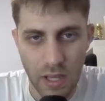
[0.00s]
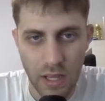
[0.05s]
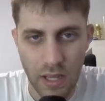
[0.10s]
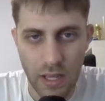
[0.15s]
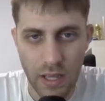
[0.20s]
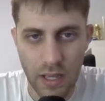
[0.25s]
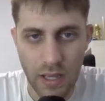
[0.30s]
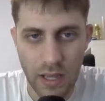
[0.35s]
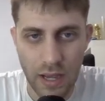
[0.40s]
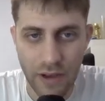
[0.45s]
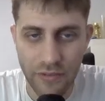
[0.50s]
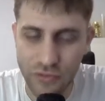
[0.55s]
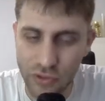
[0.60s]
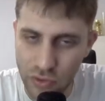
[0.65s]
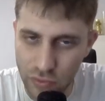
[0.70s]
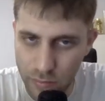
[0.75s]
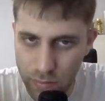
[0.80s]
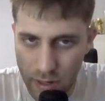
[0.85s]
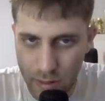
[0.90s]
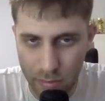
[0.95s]

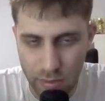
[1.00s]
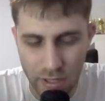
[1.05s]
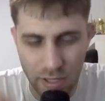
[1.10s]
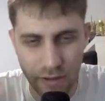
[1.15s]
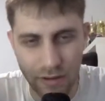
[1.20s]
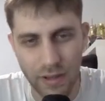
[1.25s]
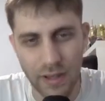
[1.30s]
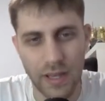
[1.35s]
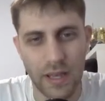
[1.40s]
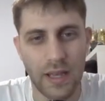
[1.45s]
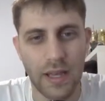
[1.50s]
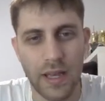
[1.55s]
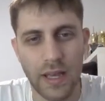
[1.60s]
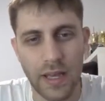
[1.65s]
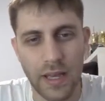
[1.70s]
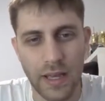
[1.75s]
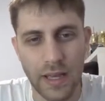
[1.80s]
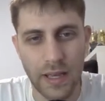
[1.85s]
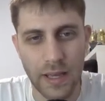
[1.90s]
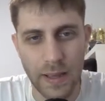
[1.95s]
After maybe
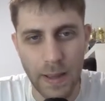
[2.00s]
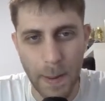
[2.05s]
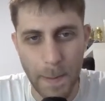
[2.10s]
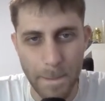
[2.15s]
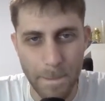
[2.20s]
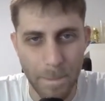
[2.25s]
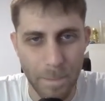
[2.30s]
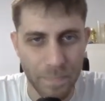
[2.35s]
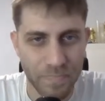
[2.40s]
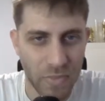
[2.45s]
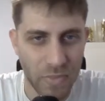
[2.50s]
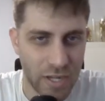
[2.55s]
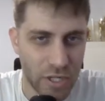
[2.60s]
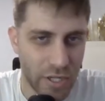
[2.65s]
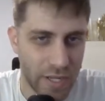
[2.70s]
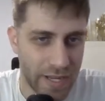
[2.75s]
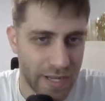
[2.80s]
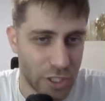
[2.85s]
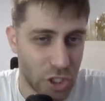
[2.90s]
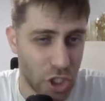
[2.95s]

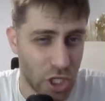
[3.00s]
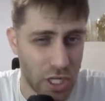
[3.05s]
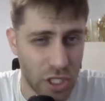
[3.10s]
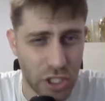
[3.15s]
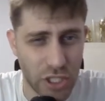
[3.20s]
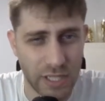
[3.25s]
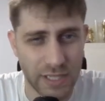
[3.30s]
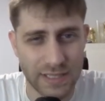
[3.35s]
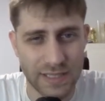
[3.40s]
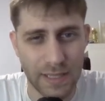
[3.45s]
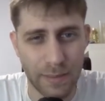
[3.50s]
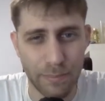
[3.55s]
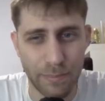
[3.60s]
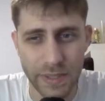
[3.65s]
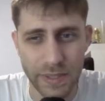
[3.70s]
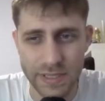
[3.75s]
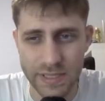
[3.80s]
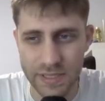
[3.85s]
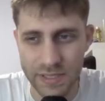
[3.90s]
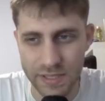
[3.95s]
exchanging some
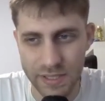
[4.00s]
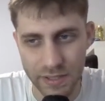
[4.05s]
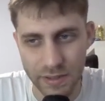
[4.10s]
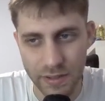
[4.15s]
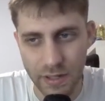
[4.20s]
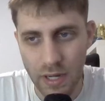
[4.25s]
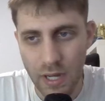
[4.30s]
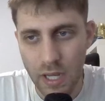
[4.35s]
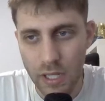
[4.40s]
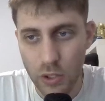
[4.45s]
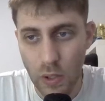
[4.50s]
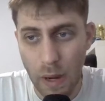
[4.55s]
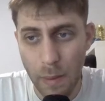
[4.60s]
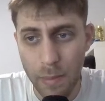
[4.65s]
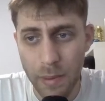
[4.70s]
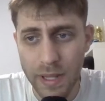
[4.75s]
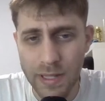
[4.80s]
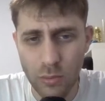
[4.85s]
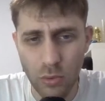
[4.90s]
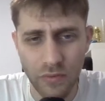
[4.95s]
pieces here. So I
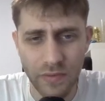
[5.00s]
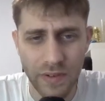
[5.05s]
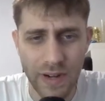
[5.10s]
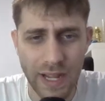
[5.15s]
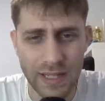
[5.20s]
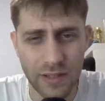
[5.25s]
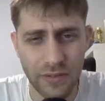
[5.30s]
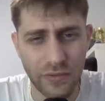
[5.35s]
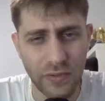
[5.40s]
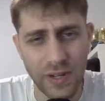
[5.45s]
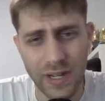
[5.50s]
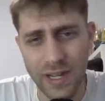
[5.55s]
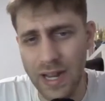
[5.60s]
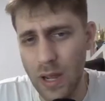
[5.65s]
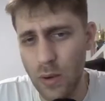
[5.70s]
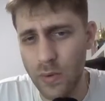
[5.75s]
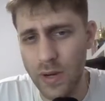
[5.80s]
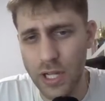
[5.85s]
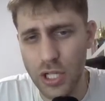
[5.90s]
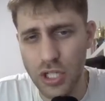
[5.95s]
played the move knight f3 and
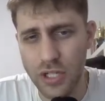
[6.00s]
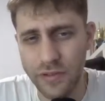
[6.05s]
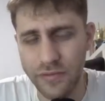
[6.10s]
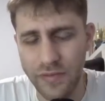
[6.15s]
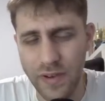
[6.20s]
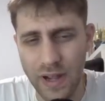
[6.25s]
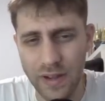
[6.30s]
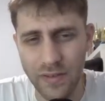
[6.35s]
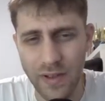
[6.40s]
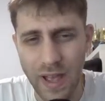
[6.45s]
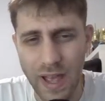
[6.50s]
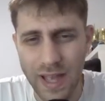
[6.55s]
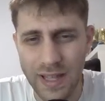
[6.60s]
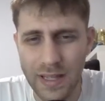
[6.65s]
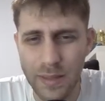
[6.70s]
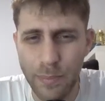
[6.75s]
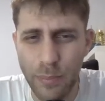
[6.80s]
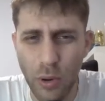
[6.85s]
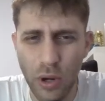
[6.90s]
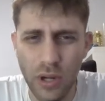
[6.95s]
now knight g5. And
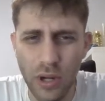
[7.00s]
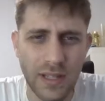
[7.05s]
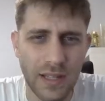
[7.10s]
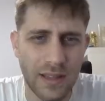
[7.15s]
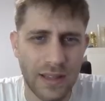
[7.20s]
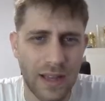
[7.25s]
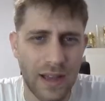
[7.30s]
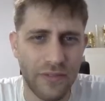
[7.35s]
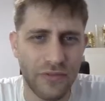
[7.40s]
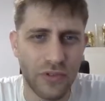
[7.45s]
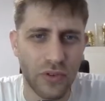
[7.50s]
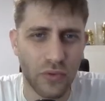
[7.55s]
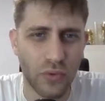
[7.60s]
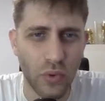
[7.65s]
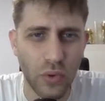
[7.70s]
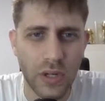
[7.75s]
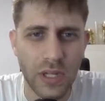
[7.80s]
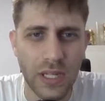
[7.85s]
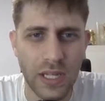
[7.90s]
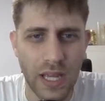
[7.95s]
the point that after
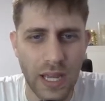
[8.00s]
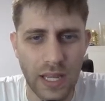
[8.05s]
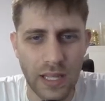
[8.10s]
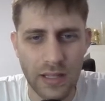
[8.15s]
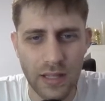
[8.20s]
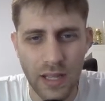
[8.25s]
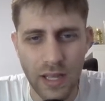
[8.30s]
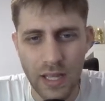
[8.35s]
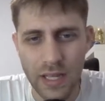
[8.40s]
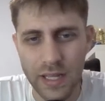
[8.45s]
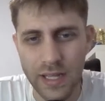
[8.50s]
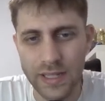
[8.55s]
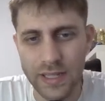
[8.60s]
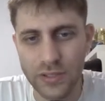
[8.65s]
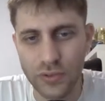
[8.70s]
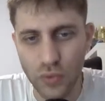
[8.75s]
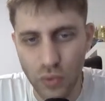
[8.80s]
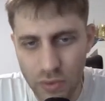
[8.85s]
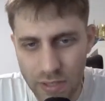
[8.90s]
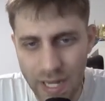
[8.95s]
rook e8, he
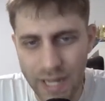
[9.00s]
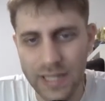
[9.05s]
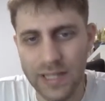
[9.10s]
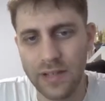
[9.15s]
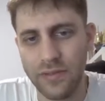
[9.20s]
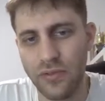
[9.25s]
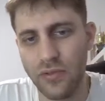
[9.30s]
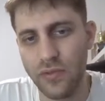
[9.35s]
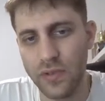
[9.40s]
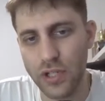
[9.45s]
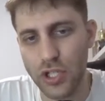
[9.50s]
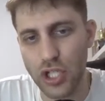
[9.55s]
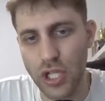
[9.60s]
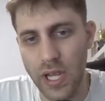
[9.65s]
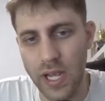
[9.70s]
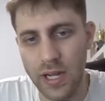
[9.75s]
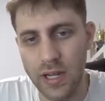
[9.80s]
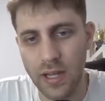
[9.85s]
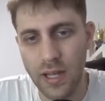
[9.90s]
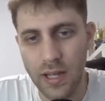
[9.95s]
has knight f3
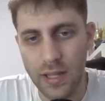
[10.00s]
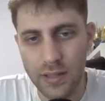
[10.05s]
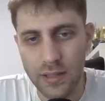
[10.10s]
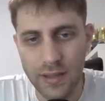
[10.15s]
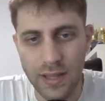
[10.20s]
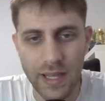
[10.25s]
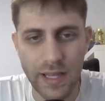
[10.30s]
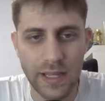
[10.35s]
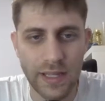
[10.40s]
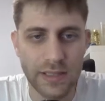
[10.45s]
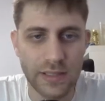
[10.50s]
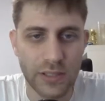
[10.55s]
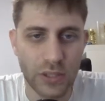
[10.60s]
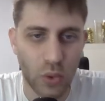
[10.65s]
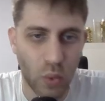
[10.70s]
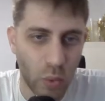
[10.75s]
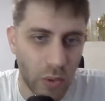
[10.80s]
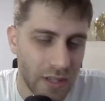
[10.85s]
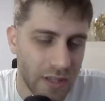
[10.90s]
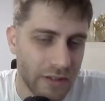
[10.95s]
check, takes
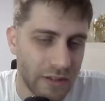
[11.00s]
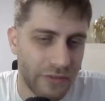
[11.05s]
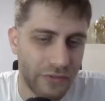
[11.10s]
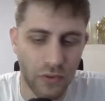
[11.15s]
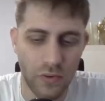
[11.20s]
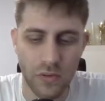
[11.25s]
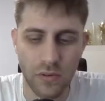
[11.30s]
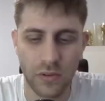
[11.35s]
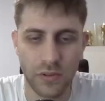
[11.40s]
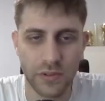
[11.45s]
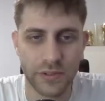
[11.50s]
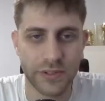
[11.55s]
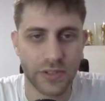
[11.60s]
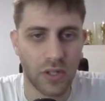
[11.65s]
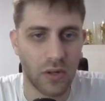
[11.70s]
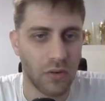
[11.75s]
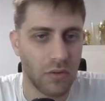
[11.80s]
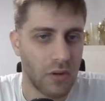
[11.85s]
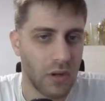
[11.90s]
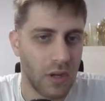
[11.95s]
queen d4
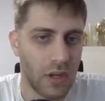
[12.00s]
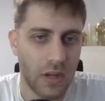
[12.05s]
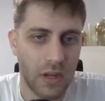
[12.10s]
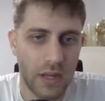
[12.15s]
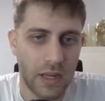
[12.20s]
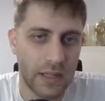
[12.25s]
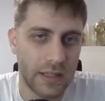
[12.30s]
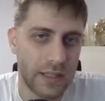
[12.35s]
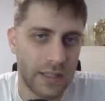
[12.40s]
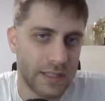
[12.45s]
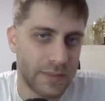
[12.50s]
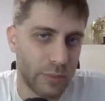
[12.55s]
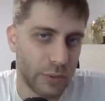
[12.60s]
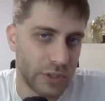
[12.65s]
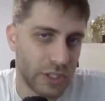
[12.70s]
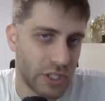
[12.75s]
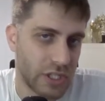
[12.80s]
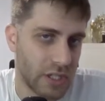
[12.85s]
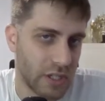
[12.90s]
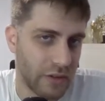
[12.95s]
also. And this
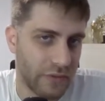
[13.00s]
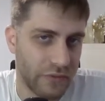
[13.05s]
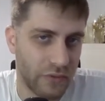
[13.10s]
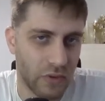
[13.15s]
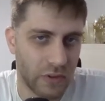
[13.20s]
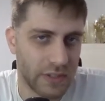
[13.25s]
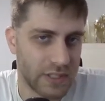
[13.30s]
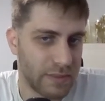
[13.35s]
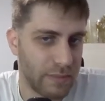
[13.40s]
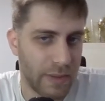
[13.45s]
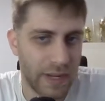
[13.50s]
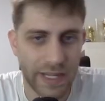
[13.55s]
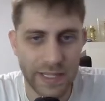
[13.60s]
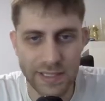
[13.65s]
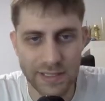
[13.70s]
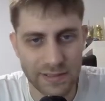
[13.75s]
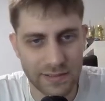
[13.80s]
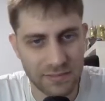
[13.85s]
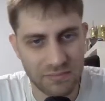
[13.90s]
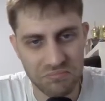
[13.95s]
position, of course, black
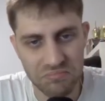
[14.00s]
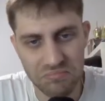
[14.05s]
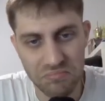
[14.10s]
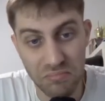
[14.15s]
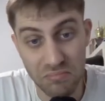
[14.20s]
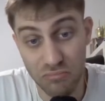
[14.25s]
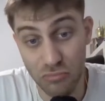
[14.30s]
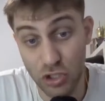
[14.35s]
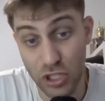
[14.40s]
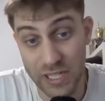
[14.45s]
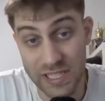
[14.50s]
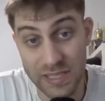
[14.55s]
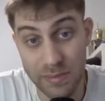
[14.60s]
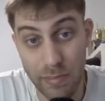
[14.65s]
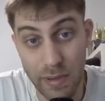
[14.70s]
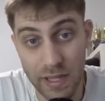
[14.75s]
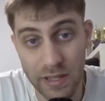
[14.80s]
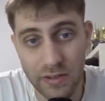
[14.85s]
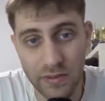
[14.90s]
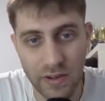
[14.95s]
is just
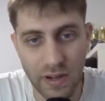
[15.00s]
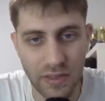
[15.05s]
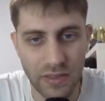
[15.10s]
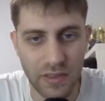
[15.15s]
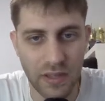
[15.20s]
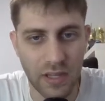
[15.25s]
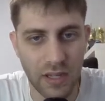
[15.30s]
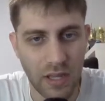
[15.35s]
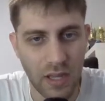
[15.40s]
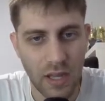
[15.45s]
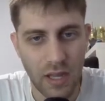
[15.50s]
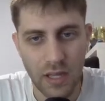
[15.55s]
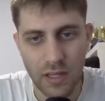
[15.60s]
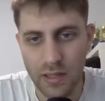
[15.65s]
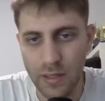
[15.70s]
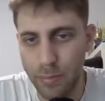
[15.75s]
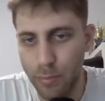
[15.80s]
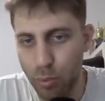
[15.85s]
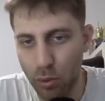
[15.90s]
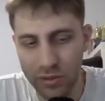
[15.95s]
better, I think.
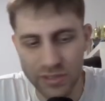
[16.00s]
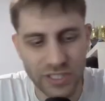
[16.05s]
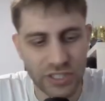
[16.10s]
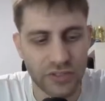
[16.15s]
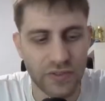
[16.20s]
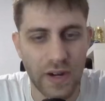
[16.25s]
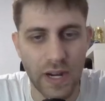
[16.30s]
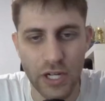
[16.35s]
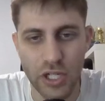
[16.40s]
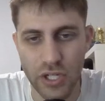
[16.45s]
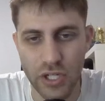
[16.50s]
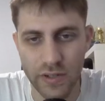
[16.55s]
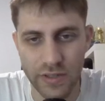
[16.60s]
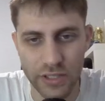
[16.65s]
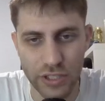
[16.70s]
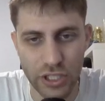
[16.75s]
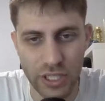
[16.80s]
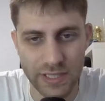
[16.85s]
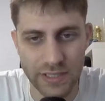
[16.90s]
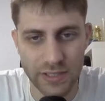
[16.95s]
The pawn structure
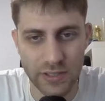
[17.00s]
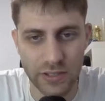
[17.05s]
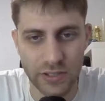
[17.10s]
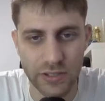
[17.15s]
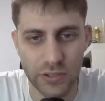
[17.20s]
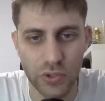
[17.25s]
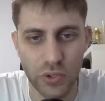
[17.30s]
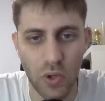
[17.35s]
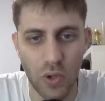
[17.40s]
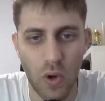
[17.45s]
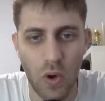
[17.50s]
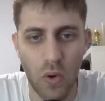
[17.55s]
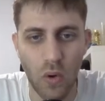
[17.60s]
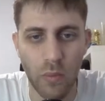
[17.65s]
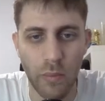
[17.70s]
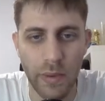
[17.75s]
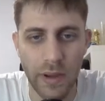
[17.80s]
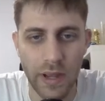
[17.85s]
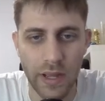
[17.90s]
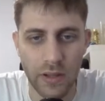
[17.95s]
is just so
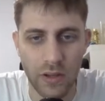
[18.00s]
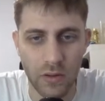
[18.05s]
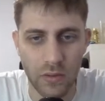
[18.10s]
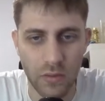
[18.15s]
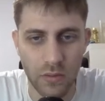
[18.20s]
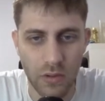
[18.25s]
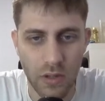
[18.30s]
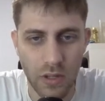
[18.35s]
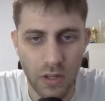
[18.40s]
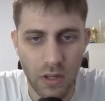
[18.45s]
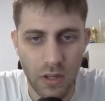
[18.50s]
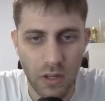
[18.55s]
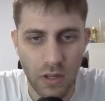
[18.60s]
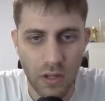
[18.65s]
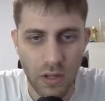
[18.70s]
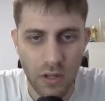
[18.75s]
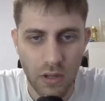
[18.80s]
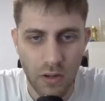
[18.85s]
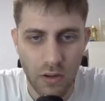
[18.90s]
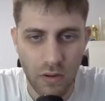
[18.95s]
bad. Oh,
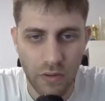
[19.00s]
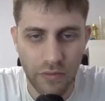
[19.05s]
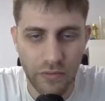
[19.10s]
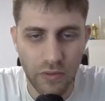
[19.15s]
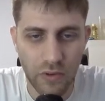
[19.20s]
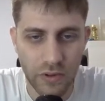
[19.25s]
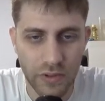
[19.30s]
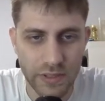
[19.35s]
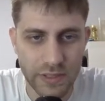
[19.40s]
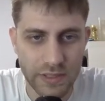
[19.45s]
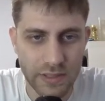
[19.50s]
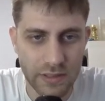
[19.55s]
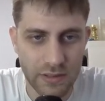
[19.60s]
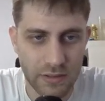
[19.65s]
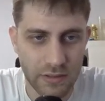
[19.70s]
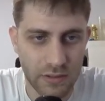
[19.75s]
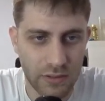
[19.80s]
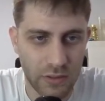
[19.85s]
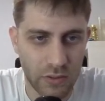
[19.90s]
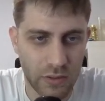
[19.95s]
of course,
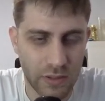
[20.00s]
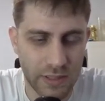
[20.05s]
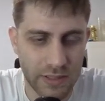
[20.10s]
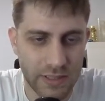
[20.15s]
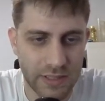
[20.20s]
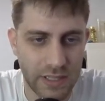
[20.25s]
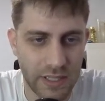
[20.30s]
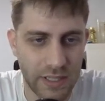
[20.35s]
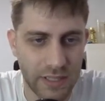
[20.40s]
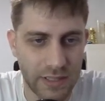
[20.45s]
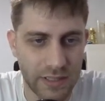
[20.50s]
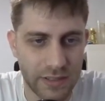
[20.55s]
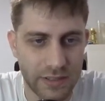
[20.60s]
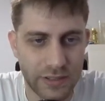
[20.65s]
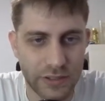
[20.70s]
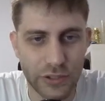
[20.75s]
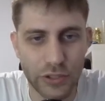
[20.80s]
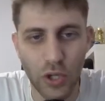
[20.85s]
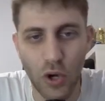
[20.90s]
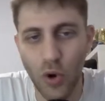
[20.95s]
you can see it's
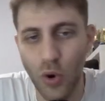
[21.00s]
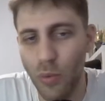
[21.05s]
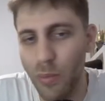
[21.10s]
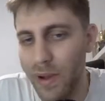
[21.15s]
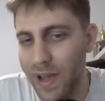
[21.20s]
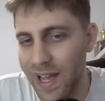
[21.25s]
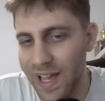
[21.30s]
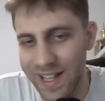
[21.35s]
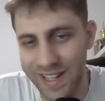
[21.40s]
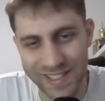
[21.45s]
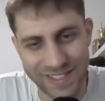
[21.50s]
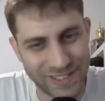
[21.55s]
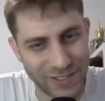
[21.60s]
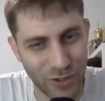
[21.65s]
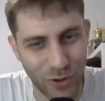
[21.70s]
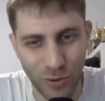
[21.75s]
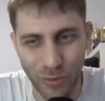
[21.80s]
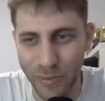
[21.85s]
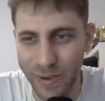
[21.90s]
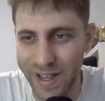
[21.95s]
so bad,
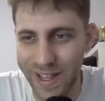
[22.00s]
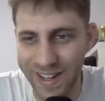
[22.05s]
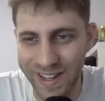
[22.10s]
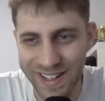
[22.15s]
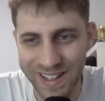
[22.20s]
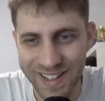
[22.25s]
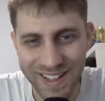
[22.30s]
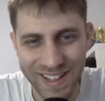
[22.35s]
so bad.